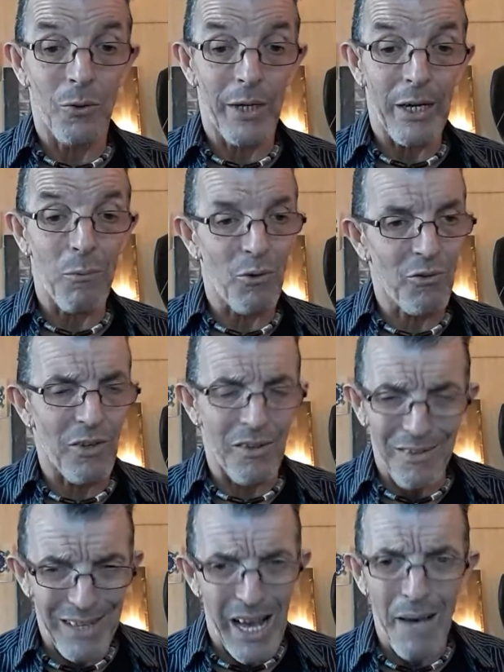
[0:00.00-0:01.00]
it was the
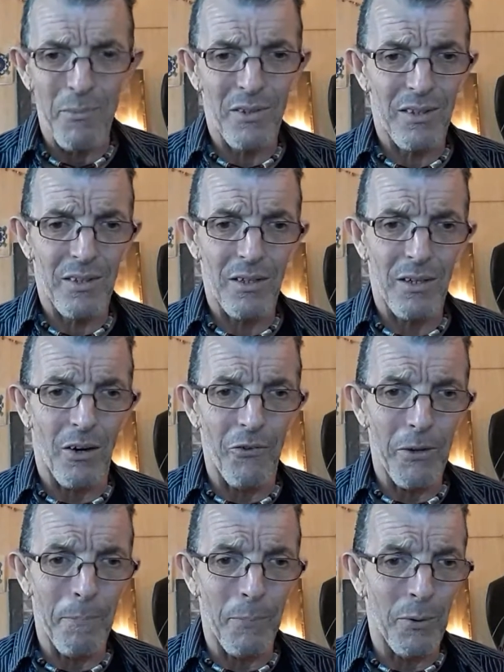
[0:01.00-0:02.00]
depth of
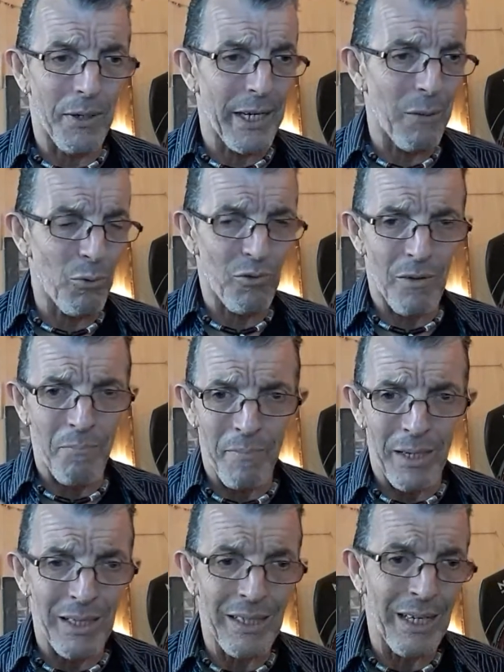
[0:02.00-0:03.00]
the book, it was the
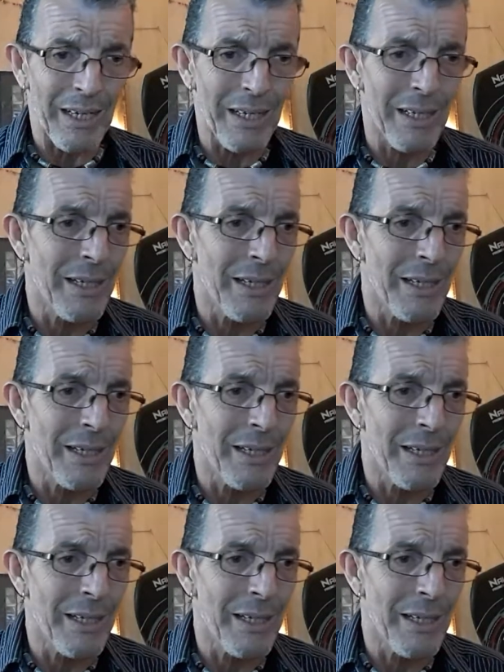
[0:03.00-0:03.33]
meaning.